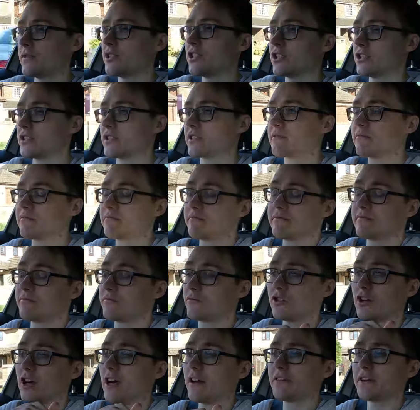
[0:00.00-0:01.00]
just
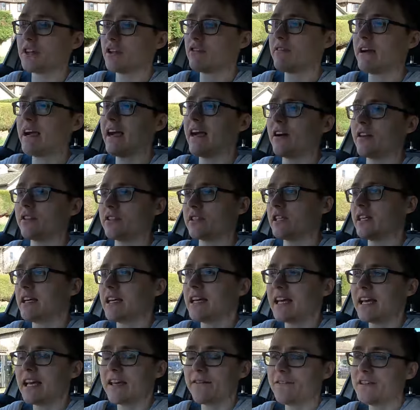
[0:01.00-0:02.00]
driving
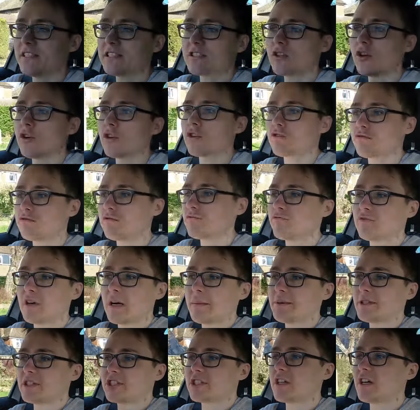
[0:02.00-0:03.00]
around. If it's got
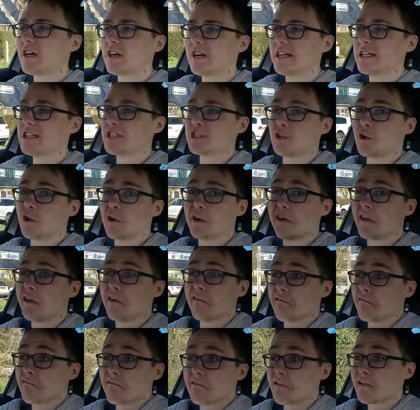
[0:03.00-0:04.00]
rubbish tyres
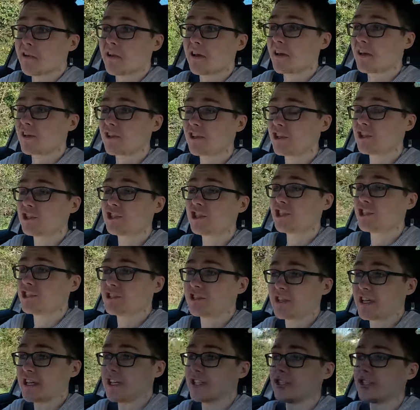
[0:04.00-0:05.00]
on,
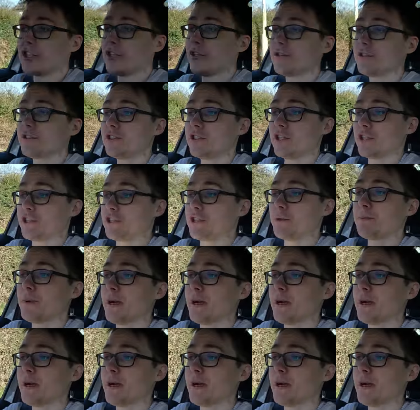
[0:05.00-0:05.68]
it's useless.